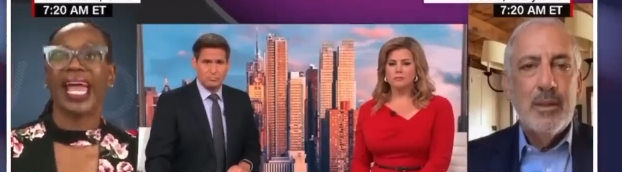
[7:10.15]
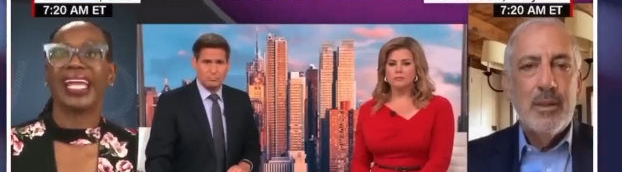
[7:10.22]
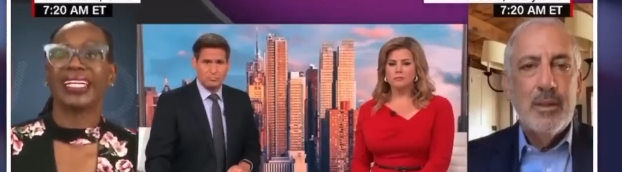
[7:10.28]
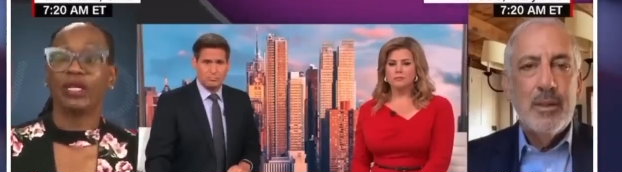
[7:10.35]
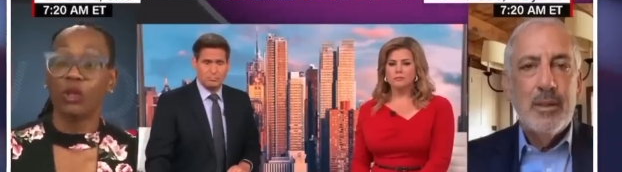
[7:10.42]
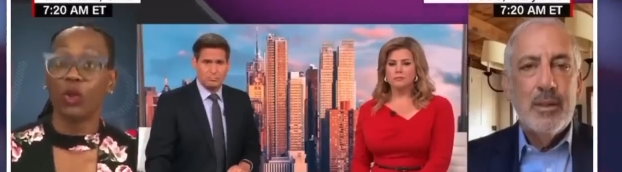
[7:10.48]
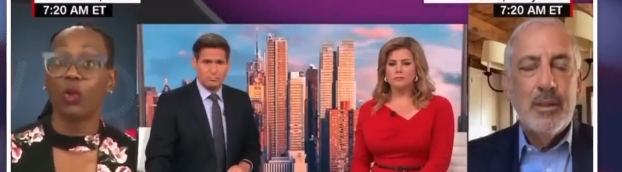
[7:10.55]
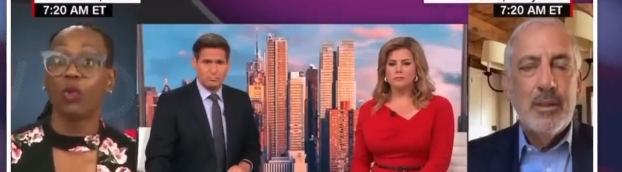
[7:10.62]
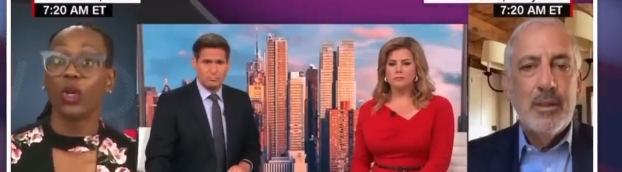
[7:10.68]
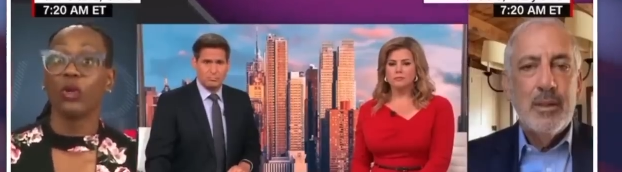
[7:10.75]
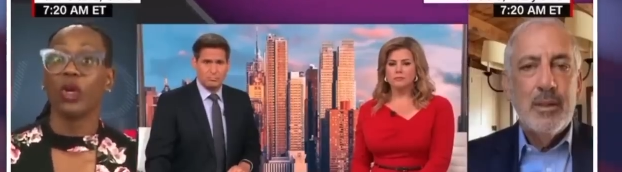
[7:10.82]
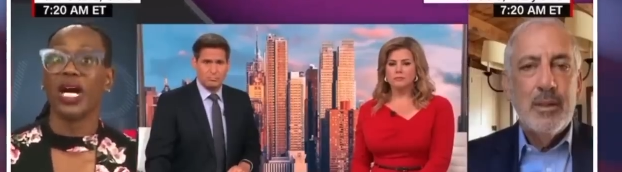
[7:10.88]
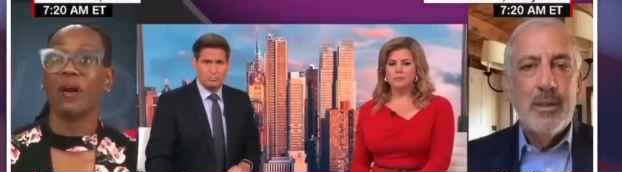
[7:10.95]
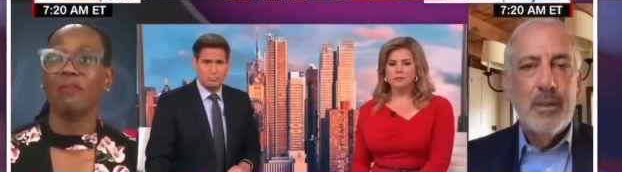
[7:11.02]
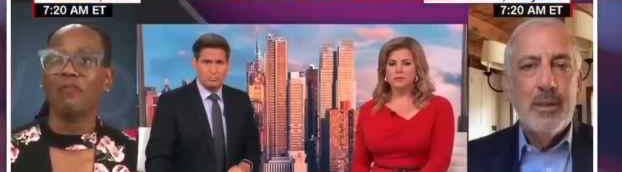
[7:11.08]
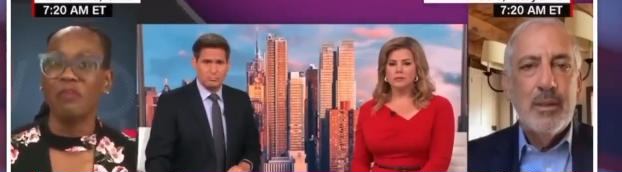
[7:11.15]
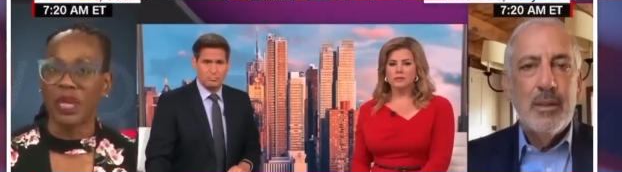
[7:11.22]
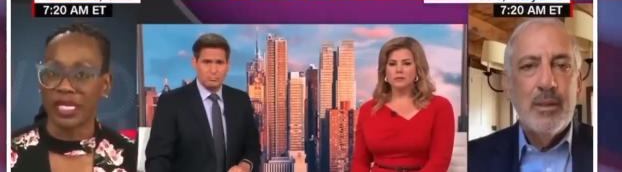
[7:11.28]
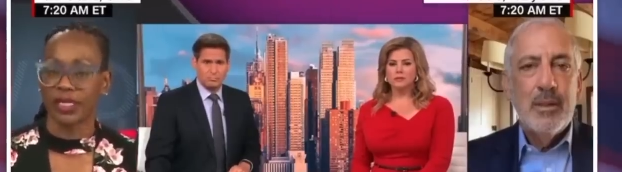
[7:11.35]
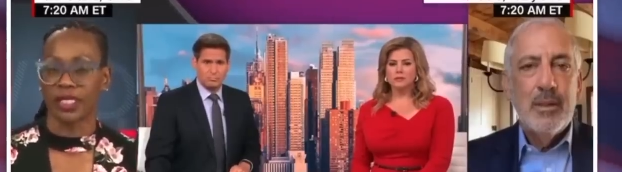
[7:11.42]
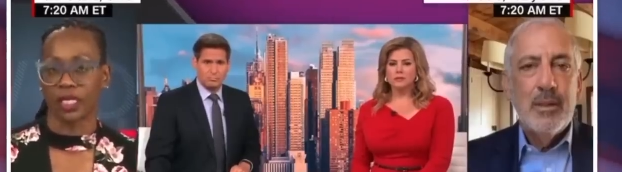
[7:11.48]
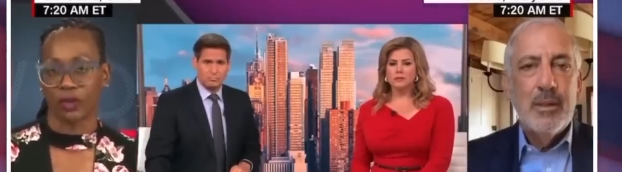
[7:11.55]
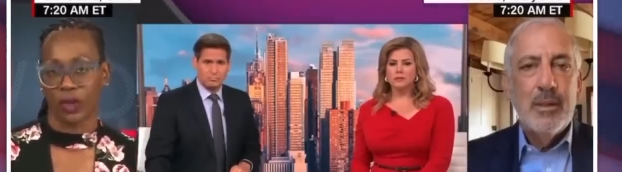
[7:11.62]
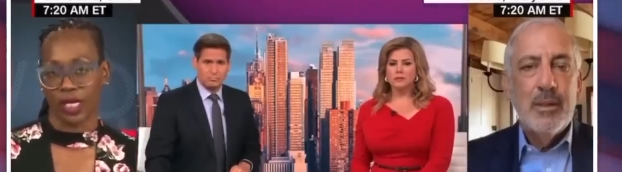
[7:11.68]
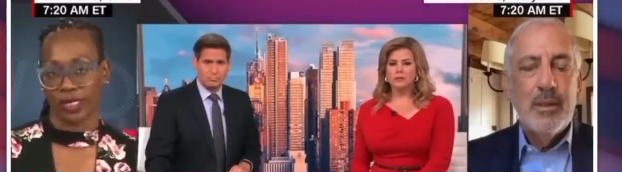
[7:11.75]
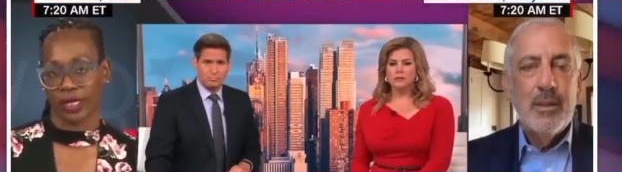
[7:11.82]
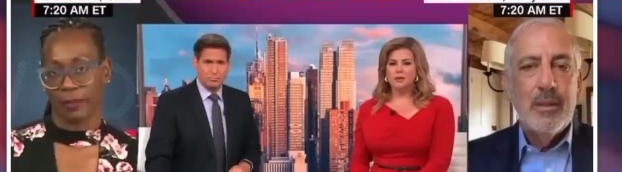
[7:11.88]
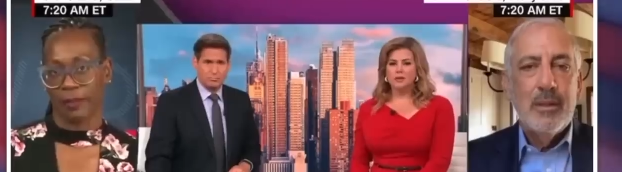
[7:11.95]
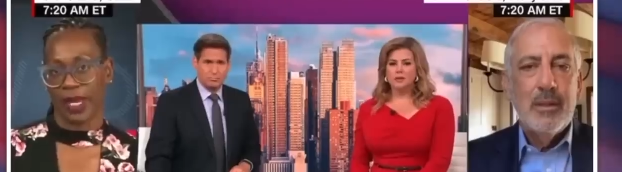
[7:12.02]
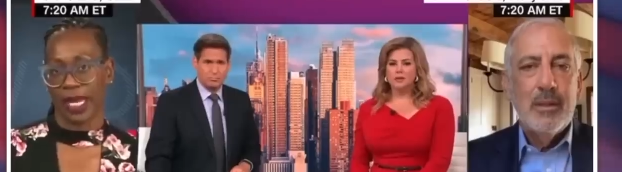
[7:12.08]
Speaker 1: and who will
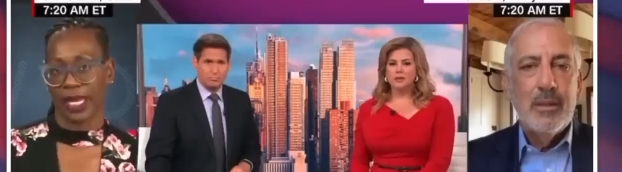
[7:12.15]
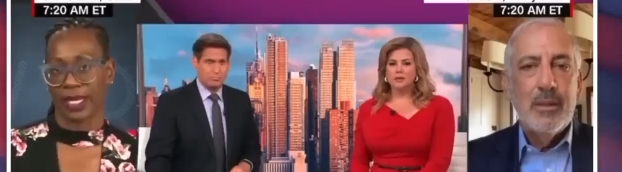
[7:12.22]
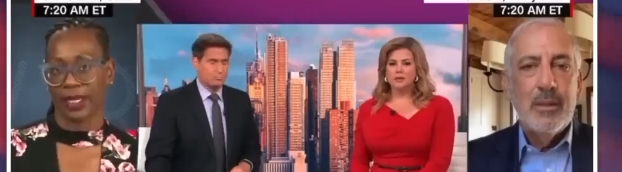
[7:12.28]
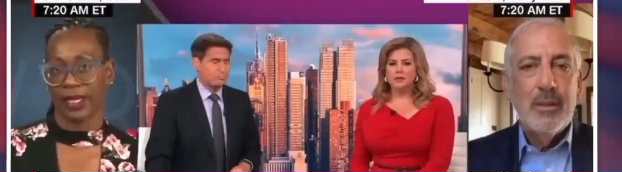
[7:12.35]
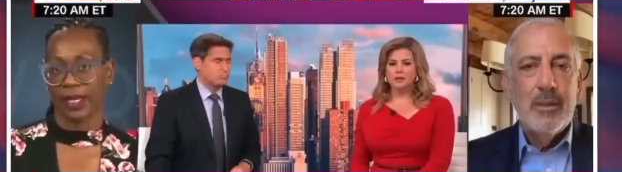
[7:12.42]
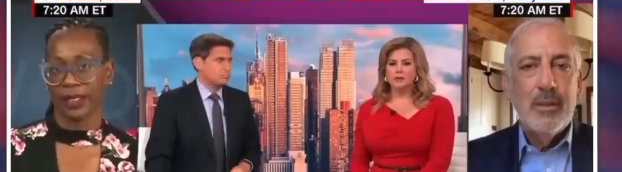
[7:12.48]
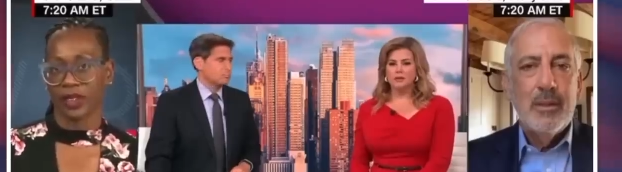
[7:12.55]
ameliorate their pain.